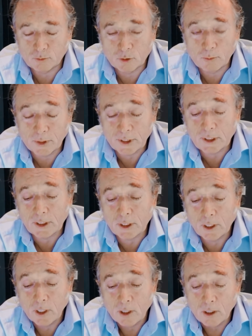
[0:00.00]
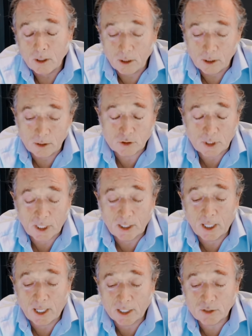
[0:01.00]
mobility in
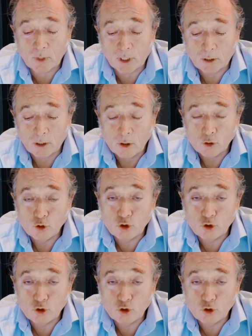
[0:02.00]
China as well,